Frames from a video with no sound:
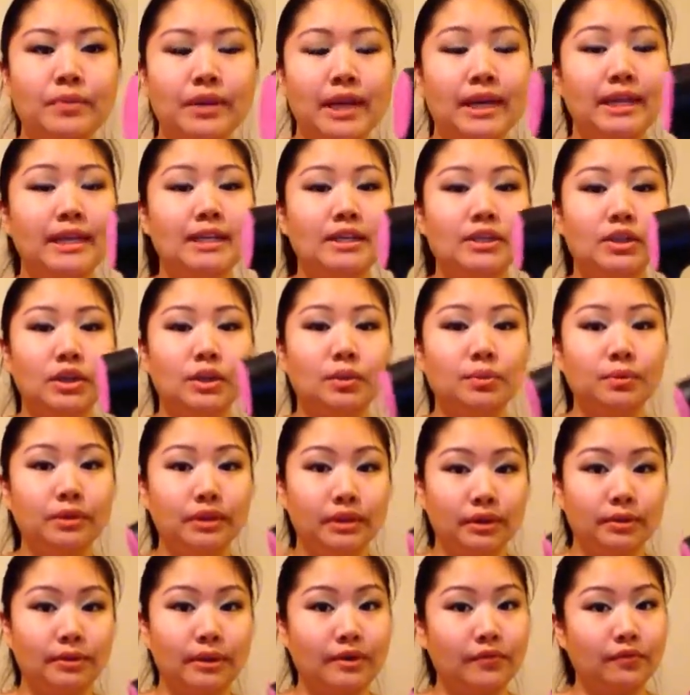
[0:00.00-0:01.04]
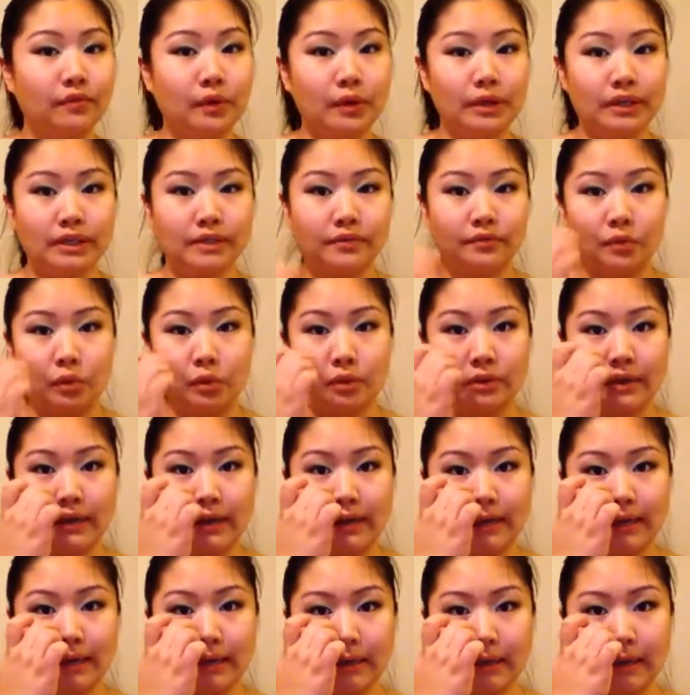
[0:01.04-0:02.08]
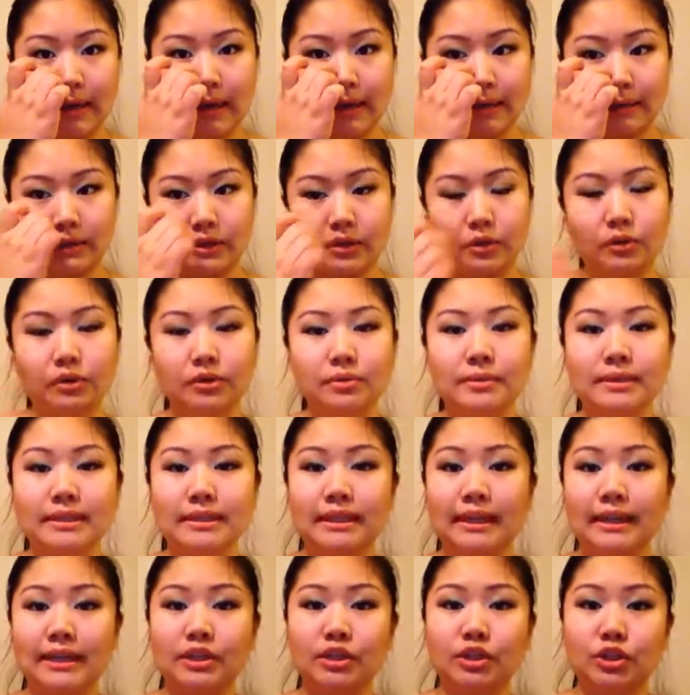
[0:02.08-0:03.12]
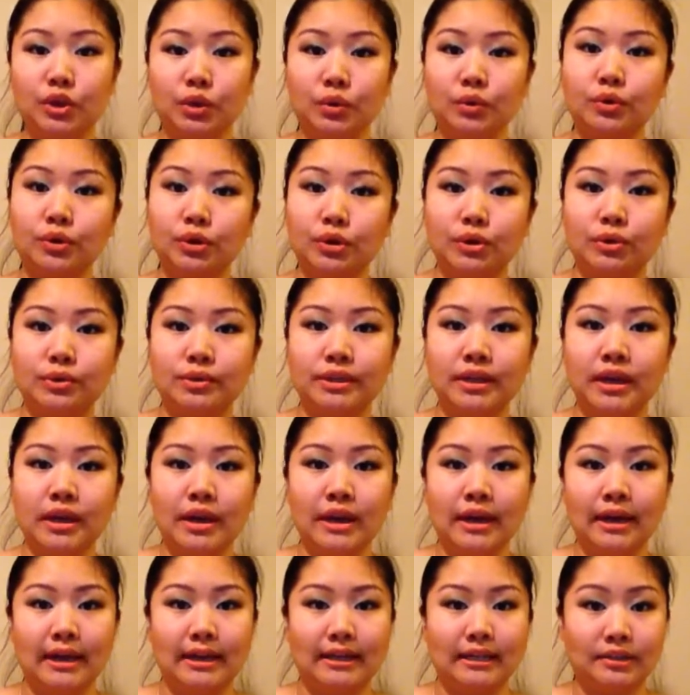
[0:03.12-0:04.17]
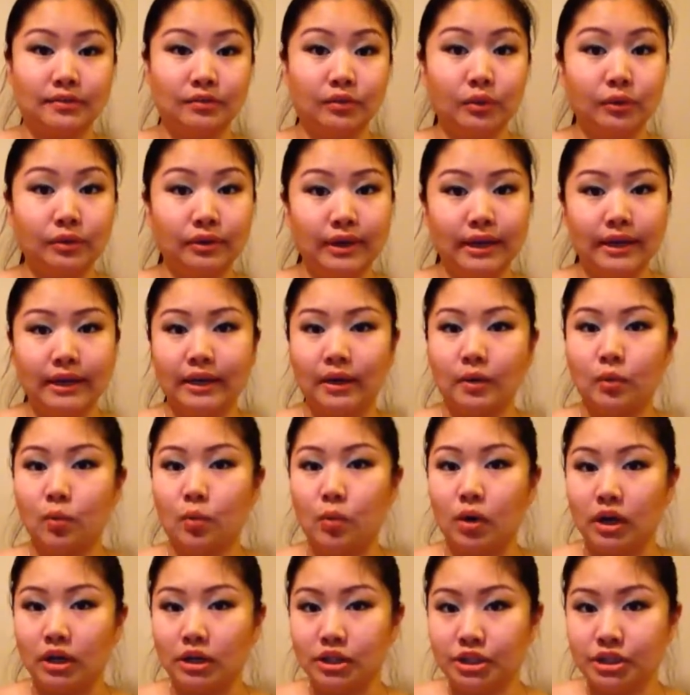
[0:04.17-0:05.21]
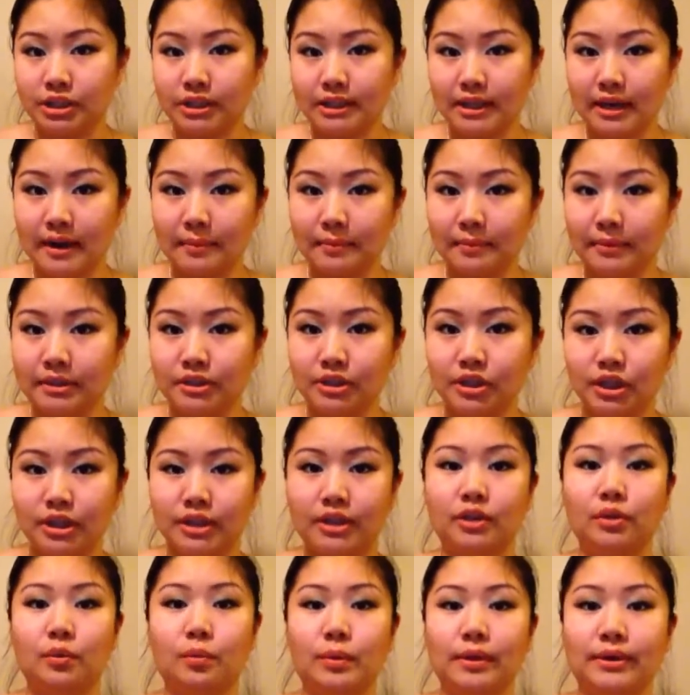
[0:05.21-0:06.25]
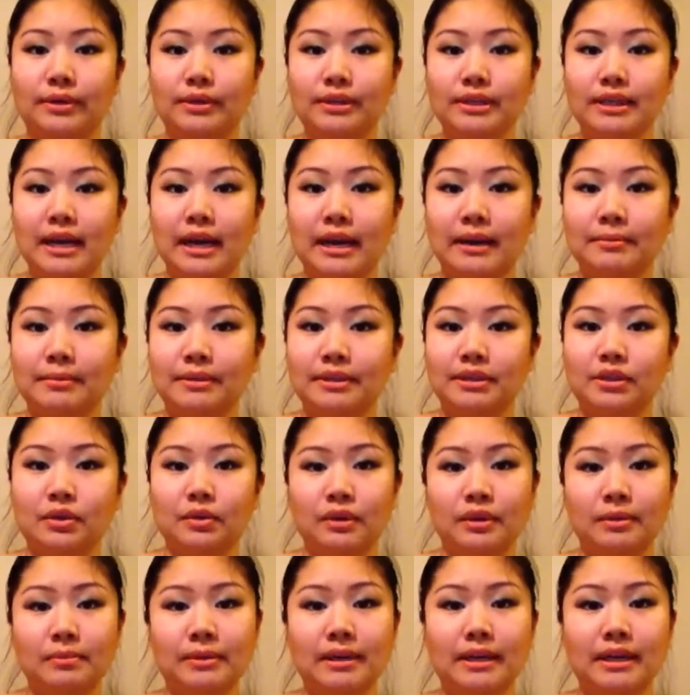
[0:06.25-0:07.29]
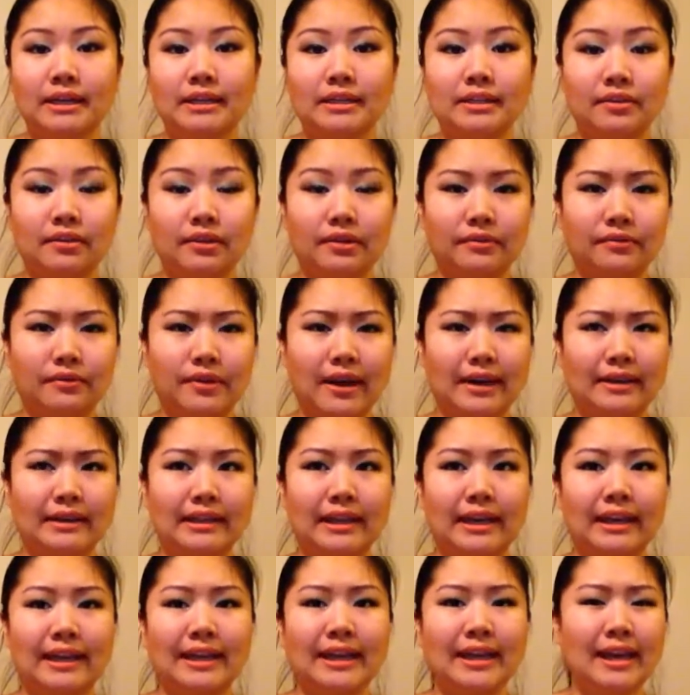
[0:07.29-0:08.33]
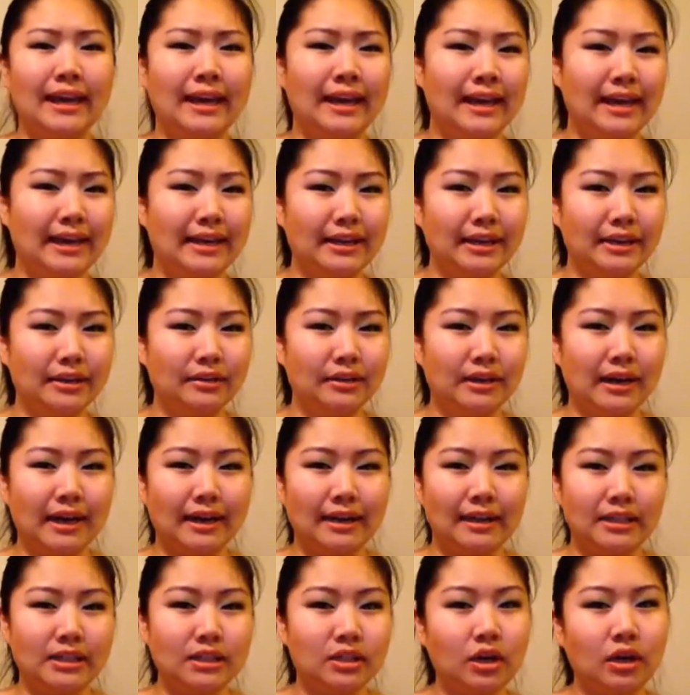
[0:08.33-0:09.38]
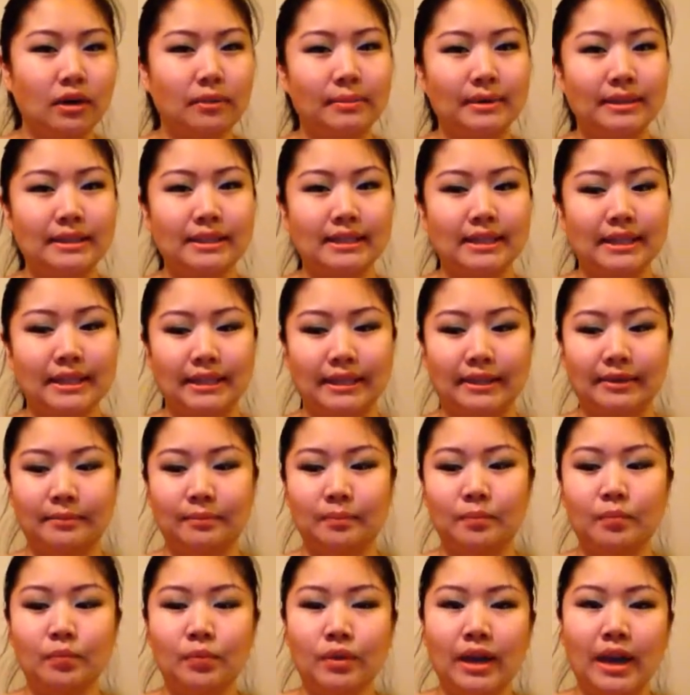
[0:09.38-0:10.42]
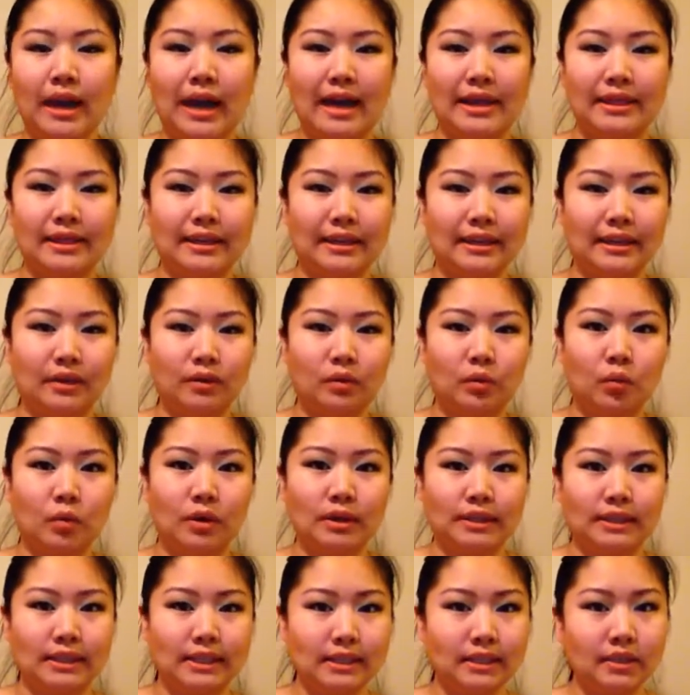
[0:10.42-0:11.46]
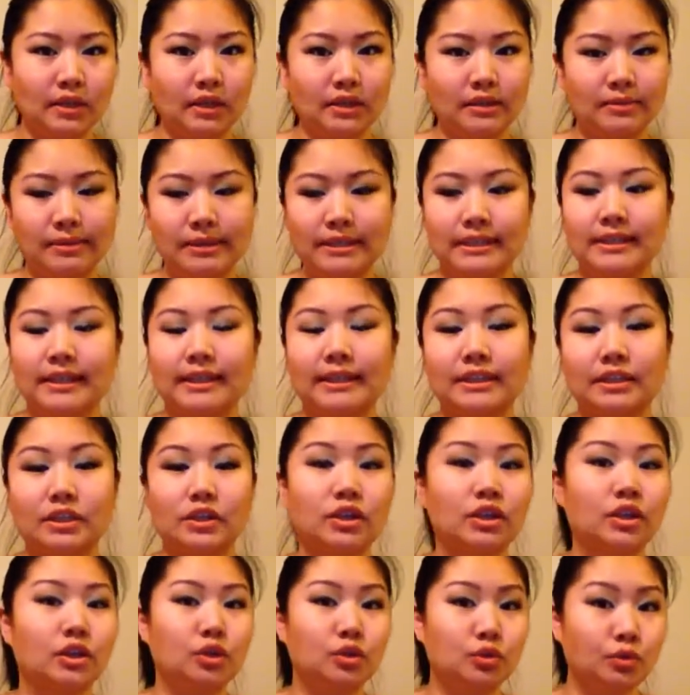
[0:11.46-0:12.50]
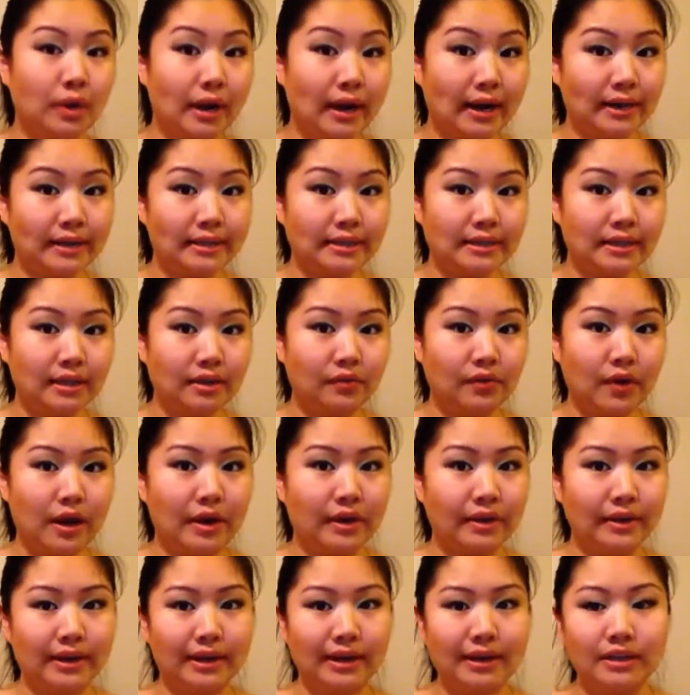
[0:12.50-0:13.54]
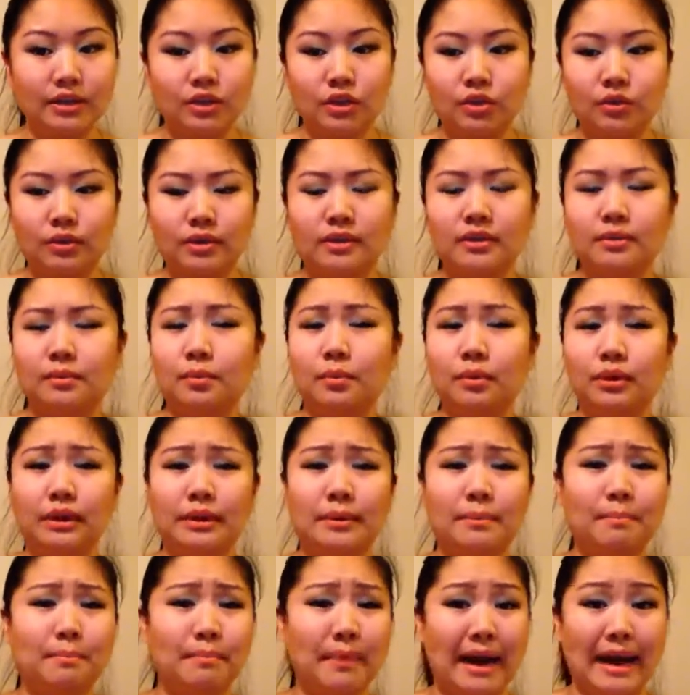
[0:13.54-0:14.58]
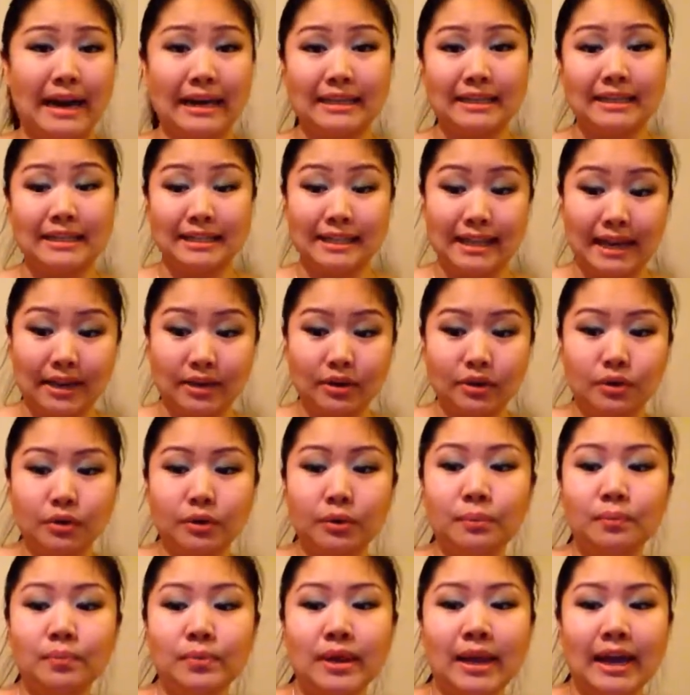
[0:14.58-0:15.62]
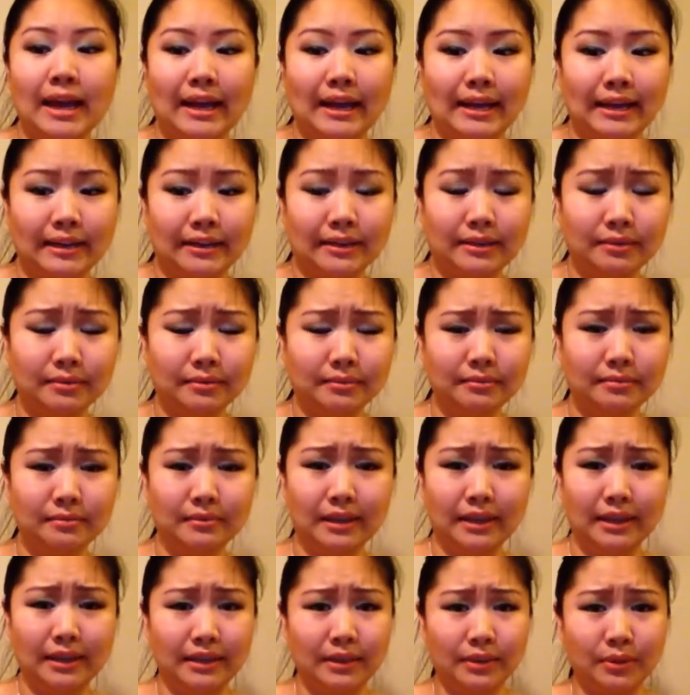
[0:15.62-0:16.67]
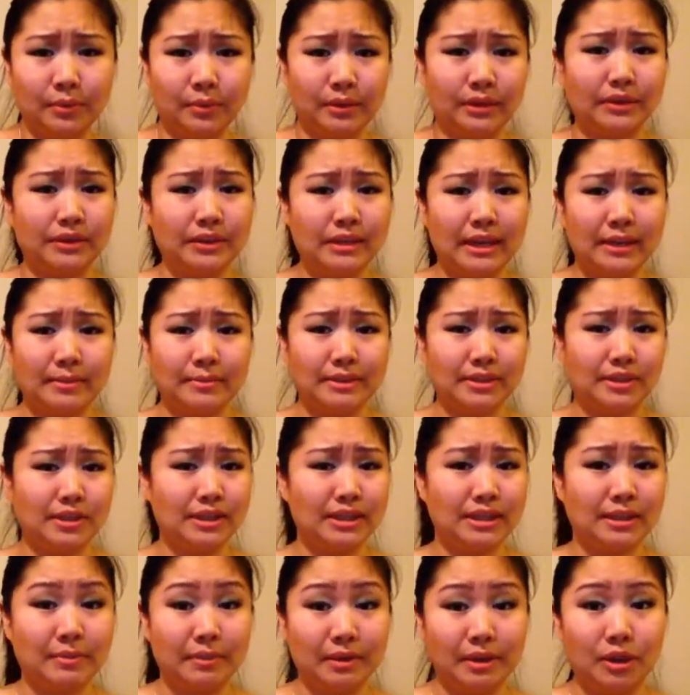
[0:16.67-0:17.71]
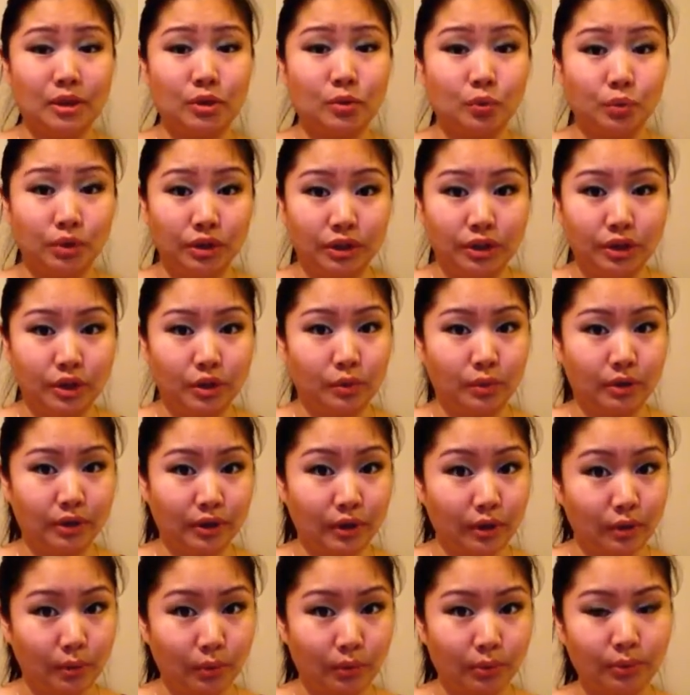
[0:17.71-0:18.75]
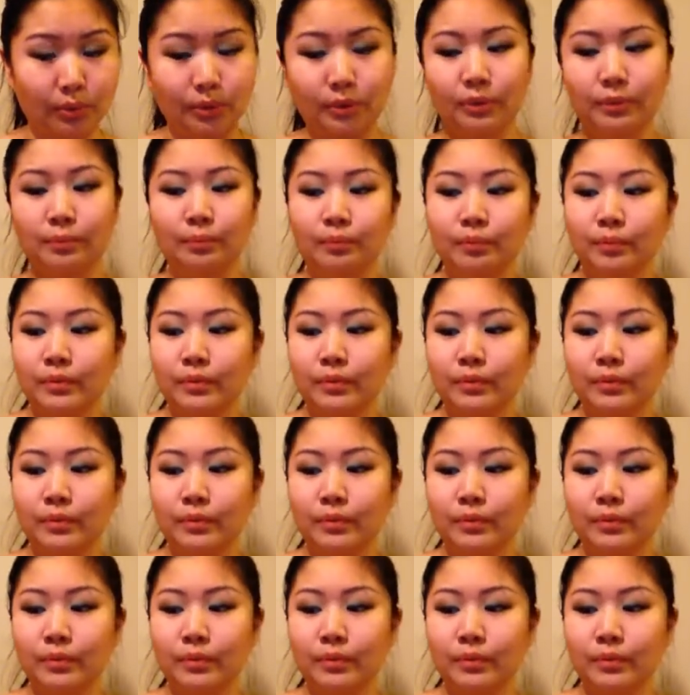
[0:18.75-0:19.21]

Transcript: These are really great for exfoliating, and the only reason I don't use exfoliating washes that much in the winter time is only because of the fact that it can kind of scar my skin, and then once it scars my skin, it's going to dry itself out again, so it's a really bad cycle, and in the winter time, it's just something you really don't want to go through.